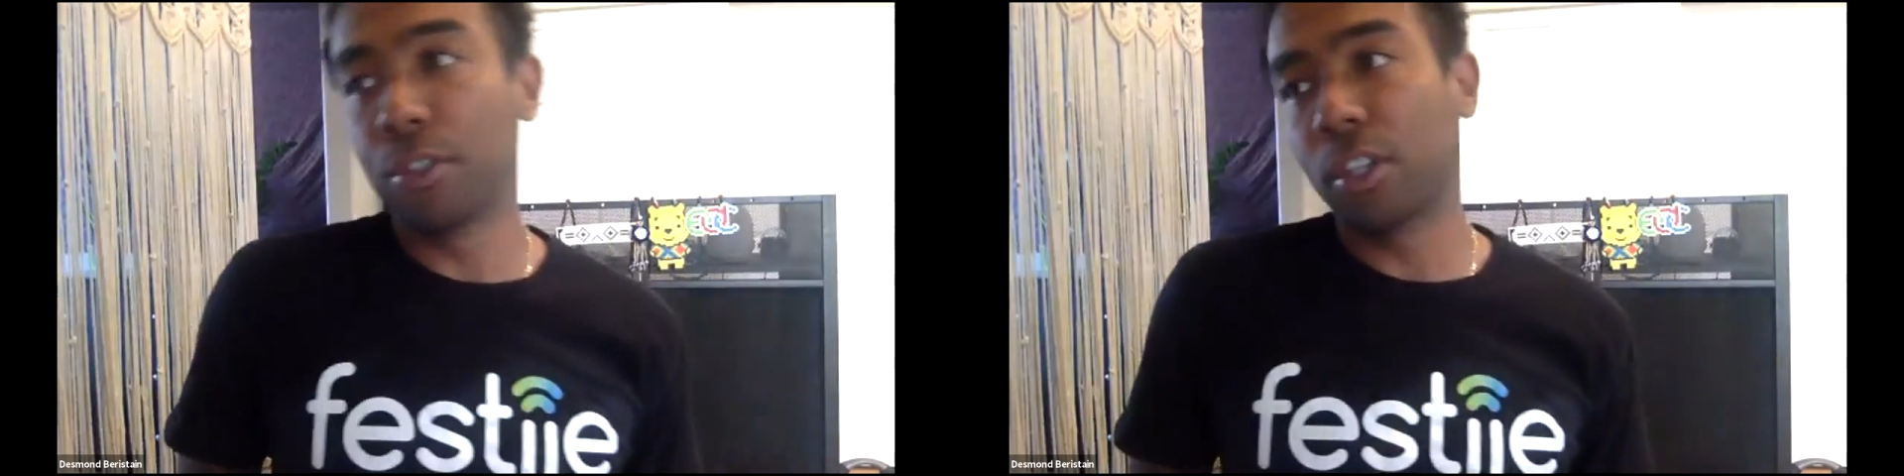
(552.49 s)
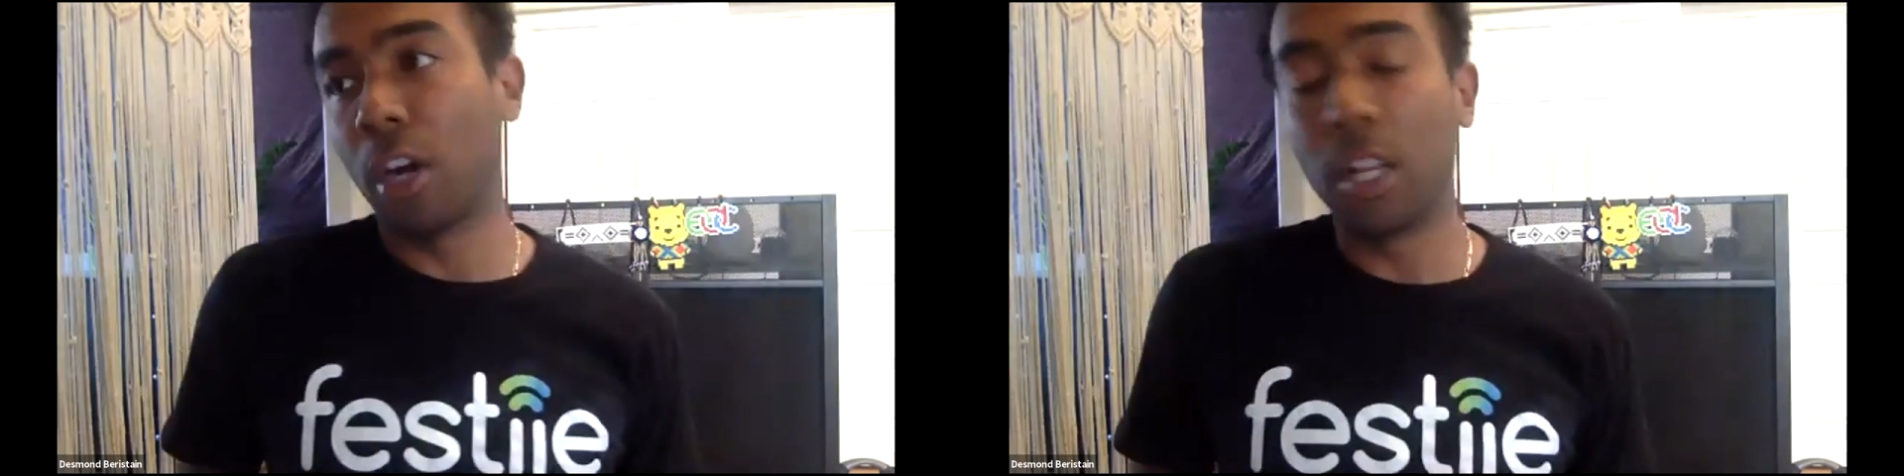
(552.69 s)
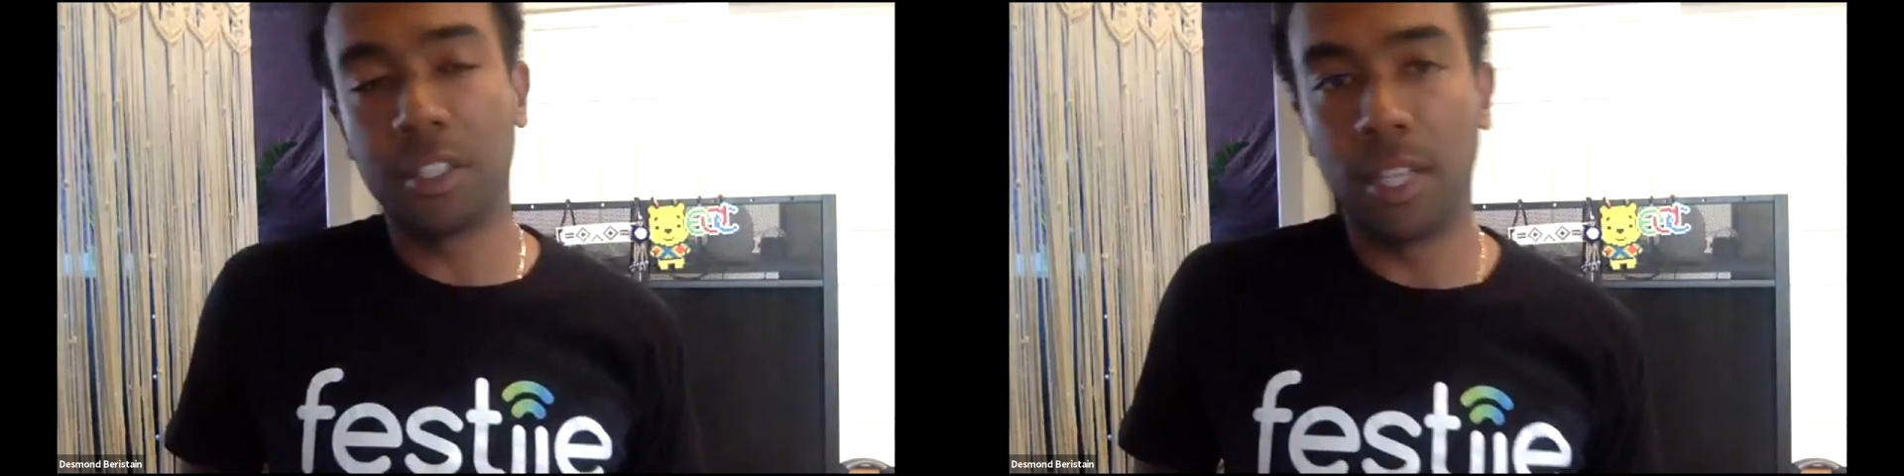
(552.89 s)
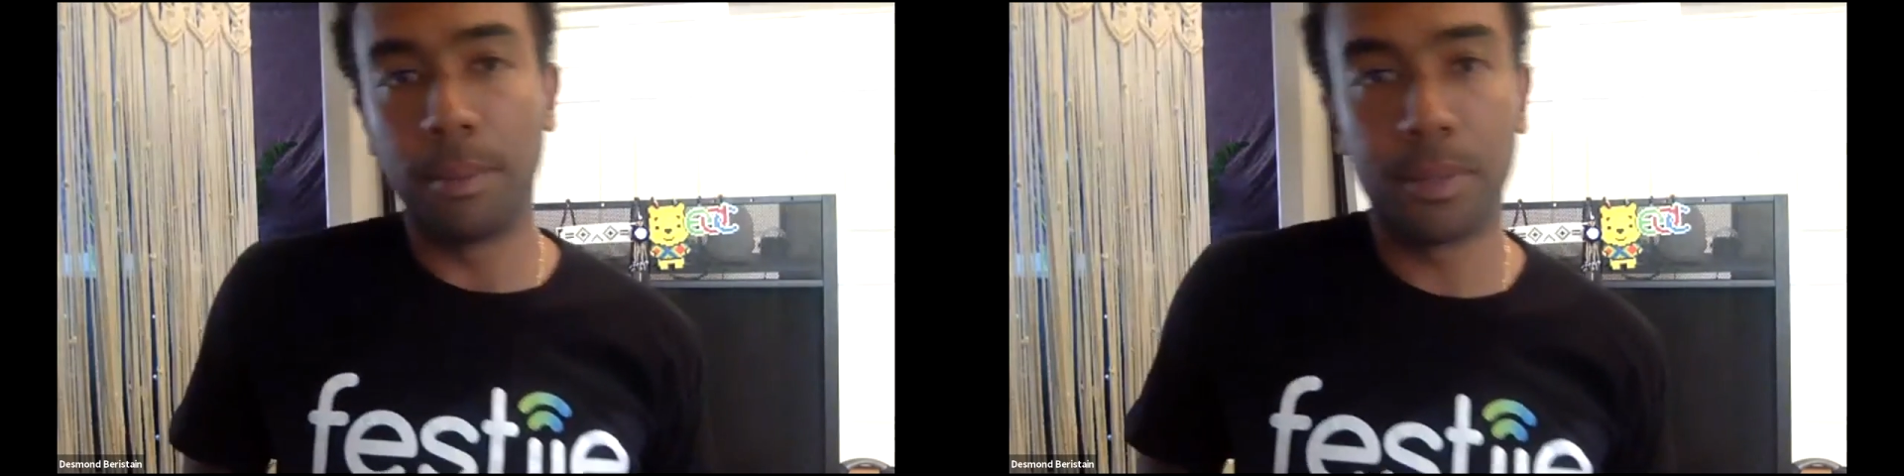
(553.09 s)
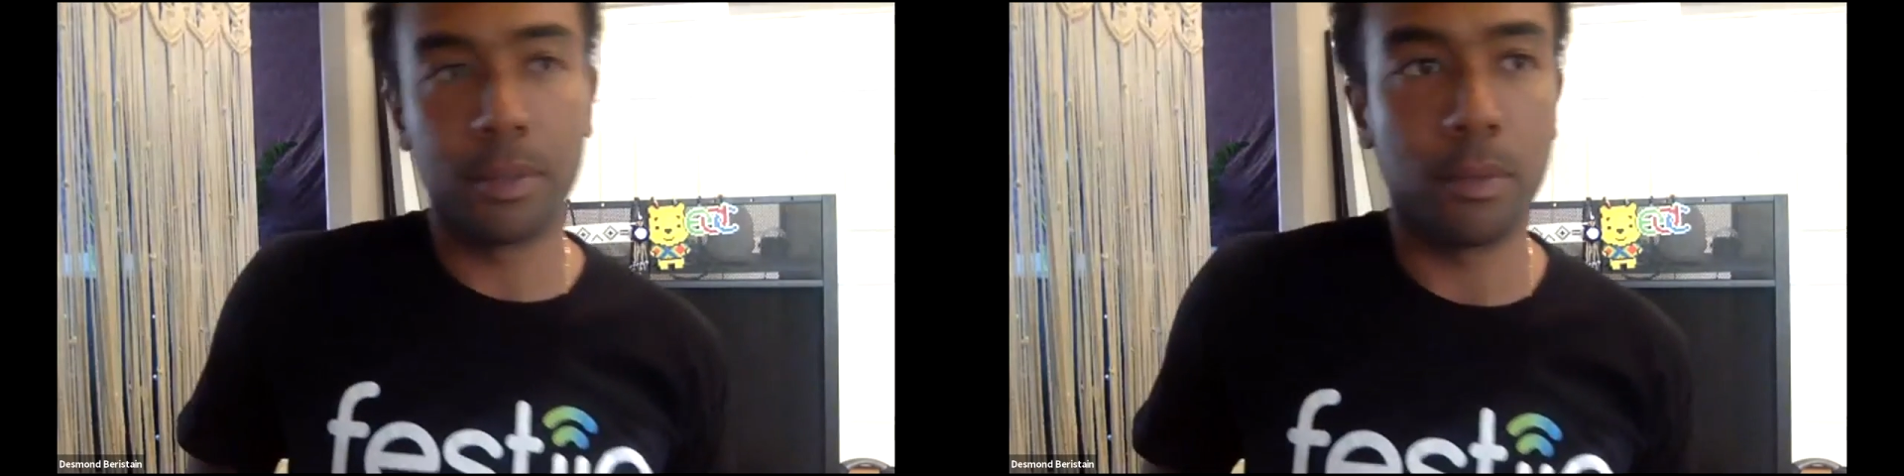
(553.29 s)
are
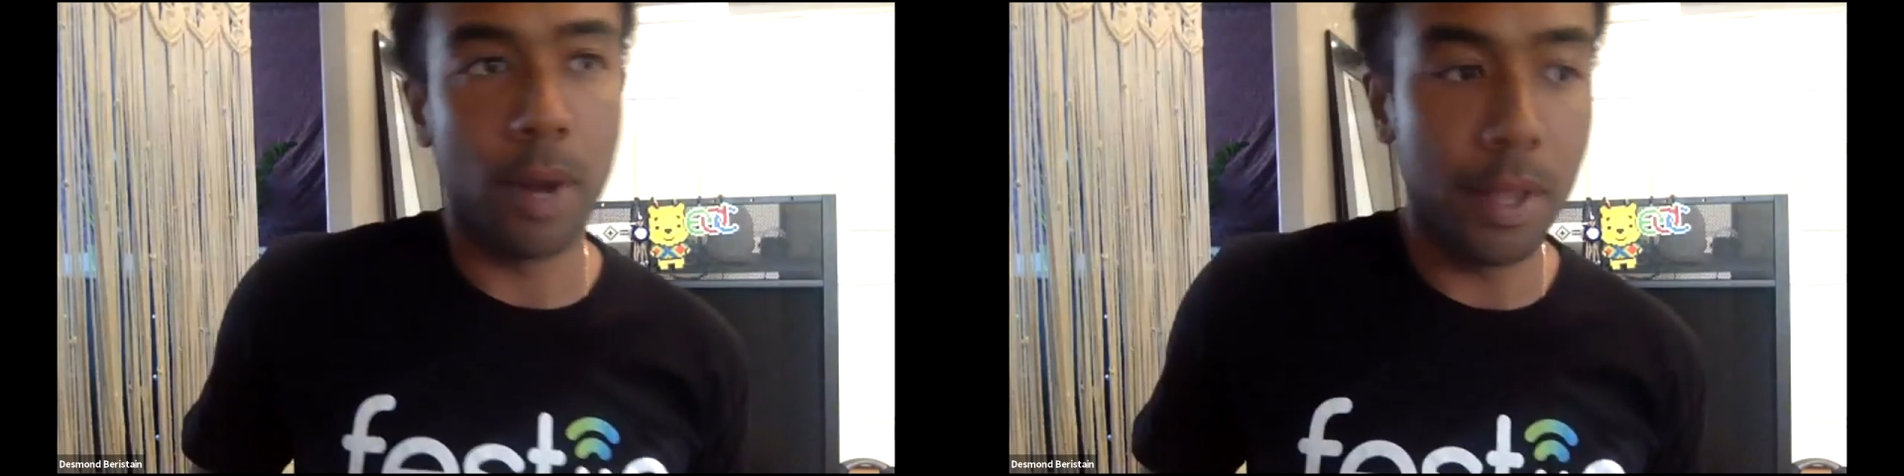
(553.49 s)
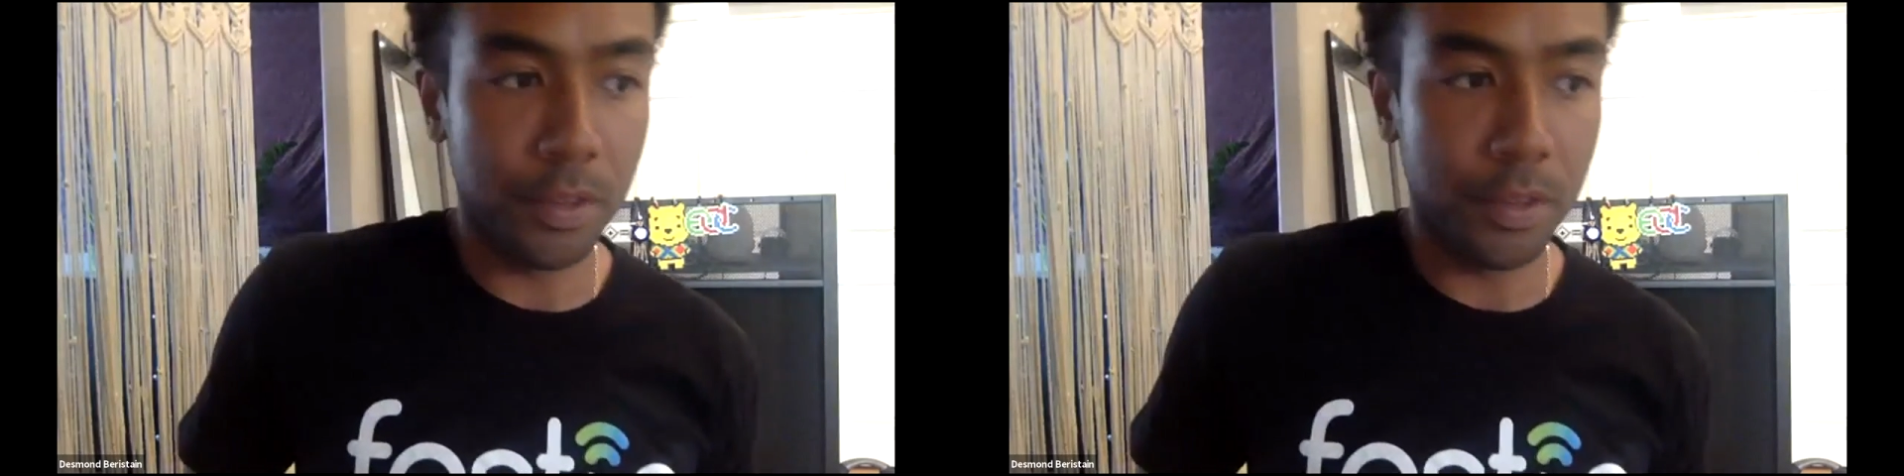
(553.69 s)
concepts, right?